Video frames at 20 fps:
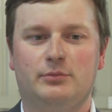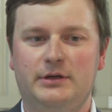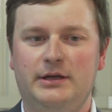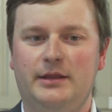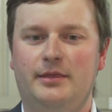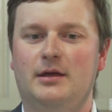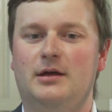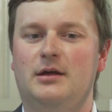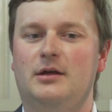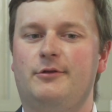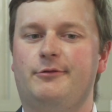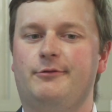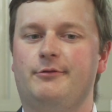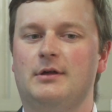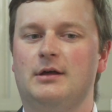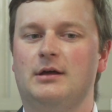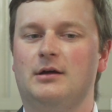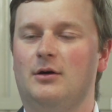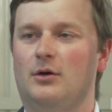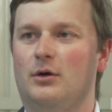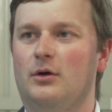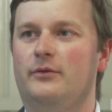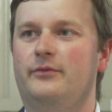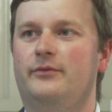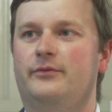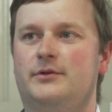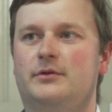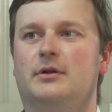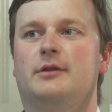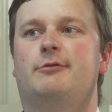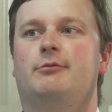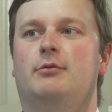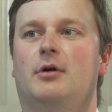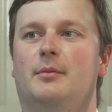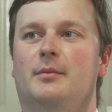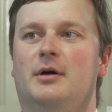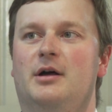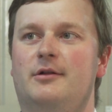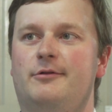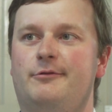breathers of
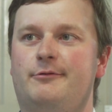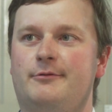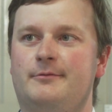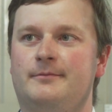transformers.